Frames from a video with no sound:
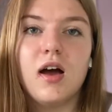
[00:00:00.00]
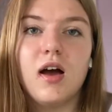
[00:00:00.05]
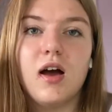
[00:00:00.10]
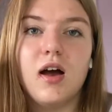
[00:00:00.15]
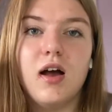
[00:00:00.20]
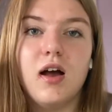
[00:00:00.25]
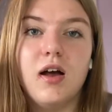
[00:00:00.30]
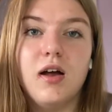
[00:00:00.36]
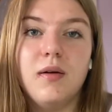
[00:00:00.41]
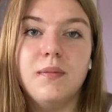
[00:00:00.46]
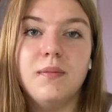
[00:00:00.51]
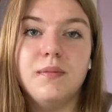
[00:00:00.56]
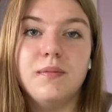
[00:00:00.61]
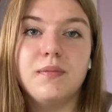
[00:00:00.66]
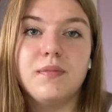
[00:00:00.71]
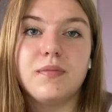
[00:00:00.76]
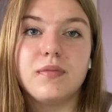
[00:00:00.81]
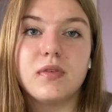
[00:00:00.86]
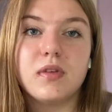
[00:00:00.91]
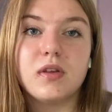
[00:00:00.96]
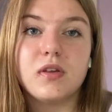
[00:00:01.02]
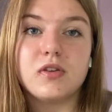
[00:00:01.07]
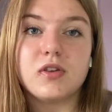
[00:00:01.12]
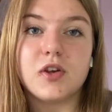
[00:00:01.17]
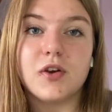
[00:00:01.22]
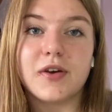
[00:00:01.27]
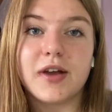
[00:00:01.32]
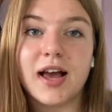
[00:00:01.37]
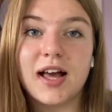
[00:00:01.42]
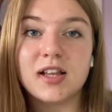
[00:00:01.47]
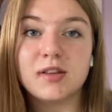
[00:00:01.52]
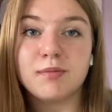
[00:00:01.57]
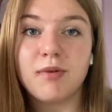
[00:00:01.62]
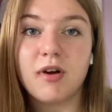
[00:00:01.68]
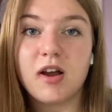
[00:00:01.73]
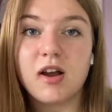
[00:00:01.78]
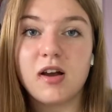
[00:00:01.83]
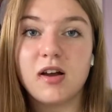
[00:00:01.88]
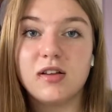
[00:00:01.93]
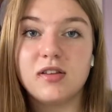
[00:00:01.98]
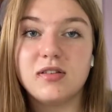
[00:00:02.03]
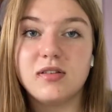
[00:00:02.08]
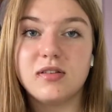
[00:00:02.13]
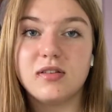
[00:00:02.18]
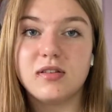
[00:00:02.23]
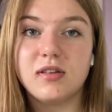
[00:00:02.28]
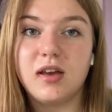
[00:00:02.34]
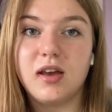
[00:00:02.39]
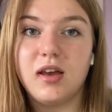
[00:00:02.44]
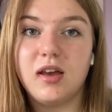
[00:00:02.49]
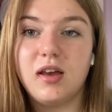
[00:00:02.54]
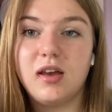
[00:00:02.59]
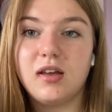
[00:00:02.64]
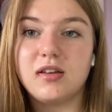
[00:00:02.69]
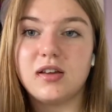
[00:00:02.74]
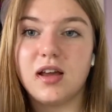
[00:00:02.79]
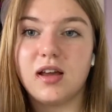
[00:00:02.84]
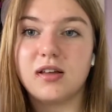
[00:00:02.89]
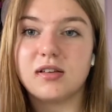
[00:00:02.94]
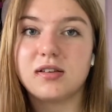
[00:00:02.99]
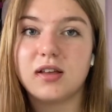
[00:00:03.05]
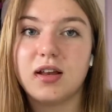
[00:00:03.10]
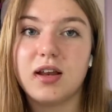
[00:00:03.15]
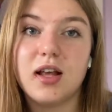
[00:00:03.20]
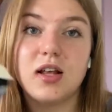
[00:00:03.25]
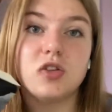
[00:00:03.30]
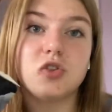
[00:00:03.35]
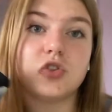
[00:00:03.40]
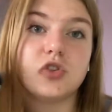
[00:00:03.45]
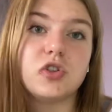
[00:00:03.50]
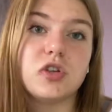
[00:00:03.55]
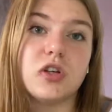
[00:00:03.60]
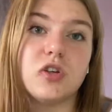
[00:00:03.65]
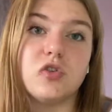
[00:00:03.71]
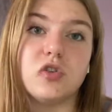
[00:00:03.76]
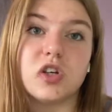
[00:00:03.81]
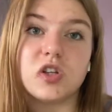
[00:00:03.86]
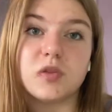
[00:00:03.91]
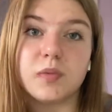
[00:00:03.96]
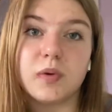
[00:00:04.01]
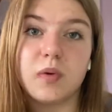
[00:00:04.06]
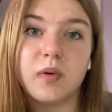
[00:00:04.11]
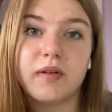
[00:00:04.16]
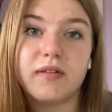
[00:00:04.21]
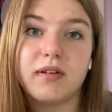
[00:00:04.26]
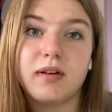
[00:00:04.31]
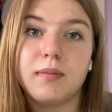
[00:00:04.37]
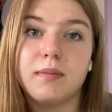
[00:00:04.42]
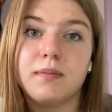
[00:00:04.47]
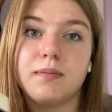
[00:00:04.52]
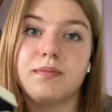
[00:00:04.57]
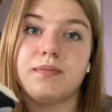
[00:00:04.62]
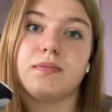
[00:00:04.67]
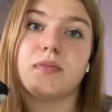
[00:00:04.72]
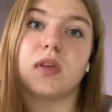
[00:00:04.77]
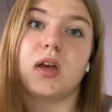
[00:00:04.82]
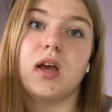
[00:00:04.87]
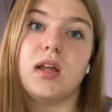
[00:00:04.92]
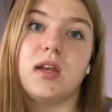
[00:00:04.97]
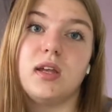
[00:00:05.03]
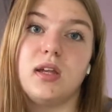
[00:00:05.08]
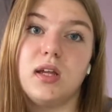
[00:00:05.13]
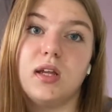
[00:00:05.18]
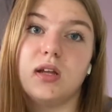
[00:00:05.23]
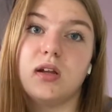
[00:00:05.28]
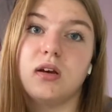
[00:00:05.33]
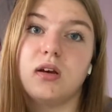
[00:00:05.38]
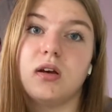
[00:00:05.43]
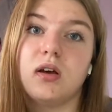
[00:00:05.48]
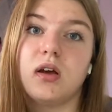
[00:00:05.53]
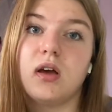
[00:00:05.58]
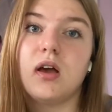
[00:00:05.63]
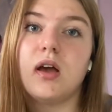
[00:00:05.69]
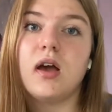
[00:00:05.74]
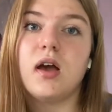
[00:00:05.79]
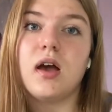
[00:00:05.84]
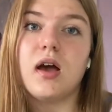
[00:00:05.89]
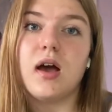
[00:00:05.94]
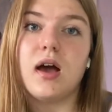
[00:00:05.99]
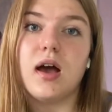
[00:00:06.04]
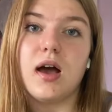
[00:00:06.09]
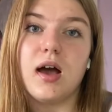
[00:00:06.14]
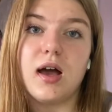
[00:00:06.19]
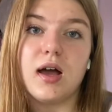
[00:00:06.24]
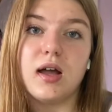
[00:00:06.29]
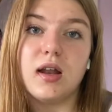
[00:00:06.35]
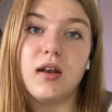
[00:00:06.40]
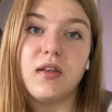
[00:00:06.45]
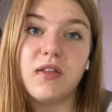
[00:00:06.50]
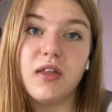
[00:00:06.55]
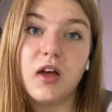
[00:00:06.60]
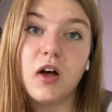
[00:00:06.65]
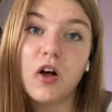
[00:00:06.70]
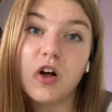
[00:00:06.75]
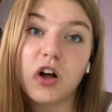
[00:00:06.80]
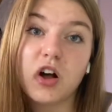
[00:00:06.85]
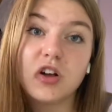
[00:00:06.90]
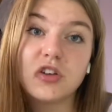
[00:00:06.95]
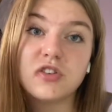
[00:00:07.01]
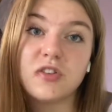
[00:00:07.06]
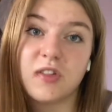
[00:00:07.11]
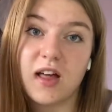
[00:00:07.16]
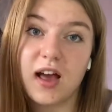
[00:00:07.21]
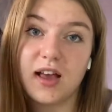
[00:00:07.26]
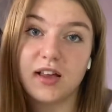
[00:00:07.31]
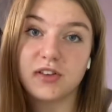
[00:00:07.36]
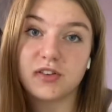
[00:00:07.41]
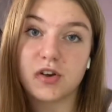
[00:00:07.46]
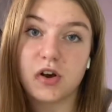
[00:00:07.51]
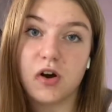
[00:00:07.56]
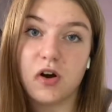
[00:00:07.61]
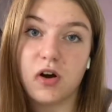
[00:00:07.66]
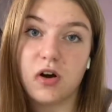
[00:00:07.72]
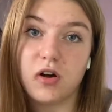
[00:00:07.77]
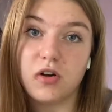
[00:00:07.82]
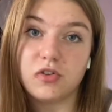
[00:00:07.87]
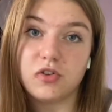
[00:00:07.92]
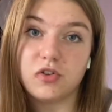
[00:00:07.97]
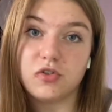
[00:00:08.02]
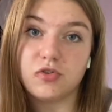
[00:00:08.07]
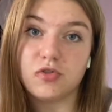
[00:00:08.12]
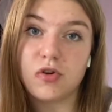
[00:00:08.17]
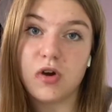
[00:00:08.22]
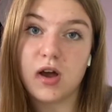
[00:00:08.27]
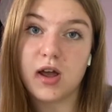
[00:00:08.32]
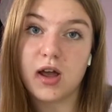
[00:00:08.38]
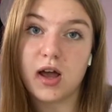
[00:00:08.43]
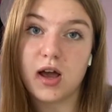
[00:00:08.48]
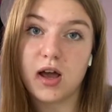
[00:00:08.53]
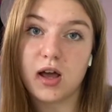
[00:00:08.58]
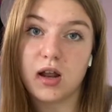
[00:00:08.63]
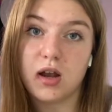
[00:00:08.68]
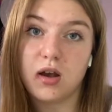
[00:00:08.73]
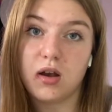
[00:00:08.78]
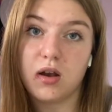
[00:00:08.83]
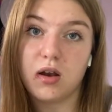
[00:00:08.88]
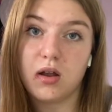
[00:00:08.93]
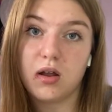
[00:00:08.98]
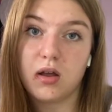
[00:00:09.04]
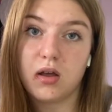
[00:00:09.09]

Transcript: Um, so Kaz Brekker, he takes Inej and Jesper with him and Nina and they all go to the ice court to try and